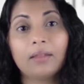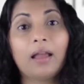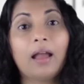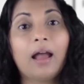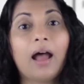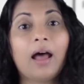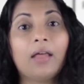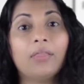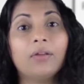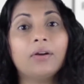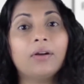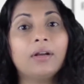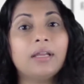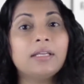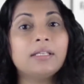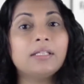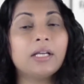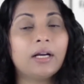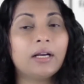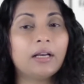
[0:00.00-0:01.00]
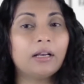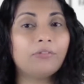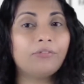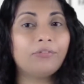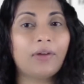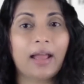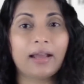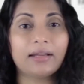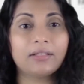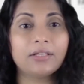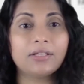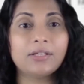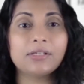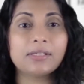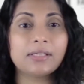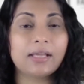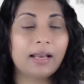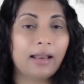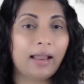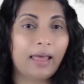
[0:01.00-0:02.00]
Other internal
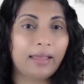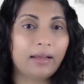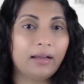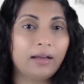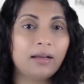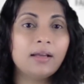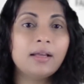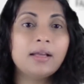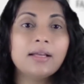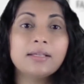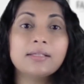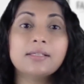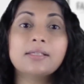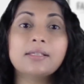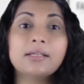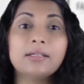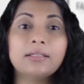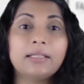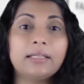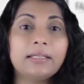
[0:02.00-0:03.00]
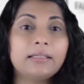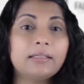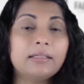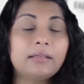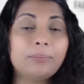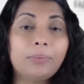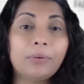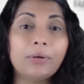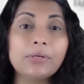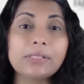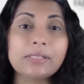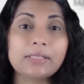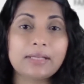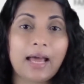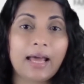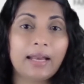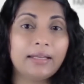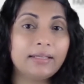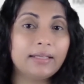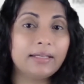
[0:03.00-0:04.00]
factors like certain
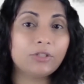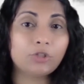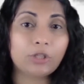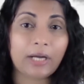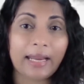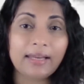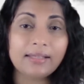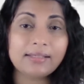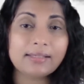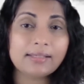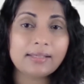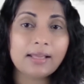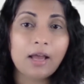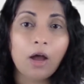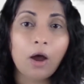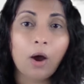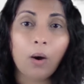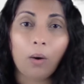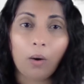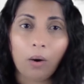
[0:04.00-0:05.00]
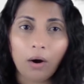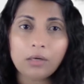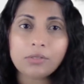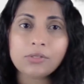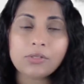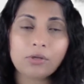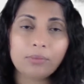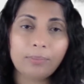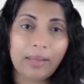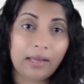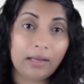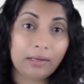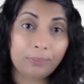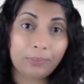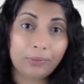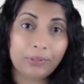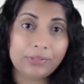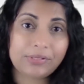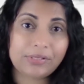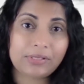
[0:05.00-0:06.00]
personality traits also make a
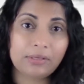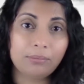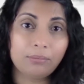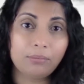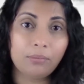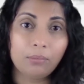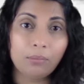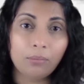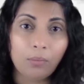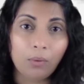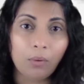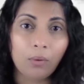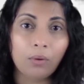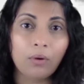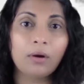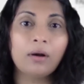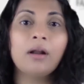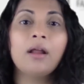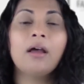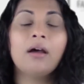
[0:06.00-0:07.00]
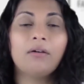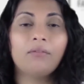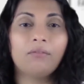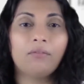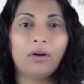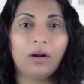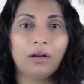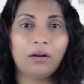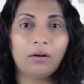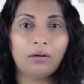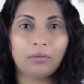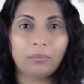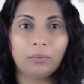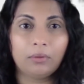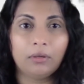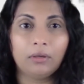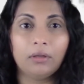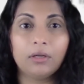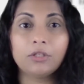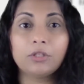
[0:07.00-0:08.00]
person more
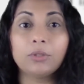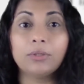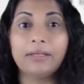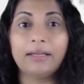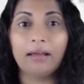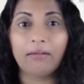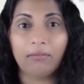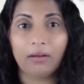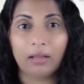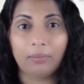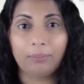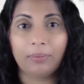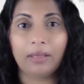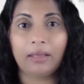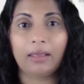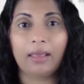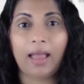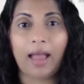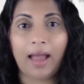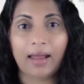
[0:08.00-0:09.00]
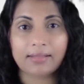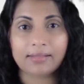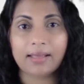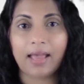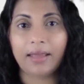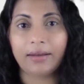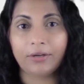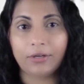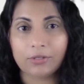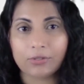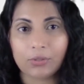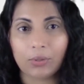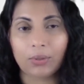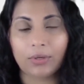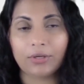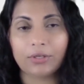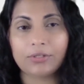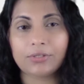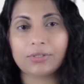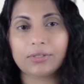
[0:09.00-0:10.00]
vulnerable to developing anxiety
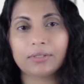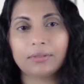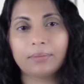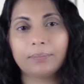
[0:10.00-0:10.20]
disorders.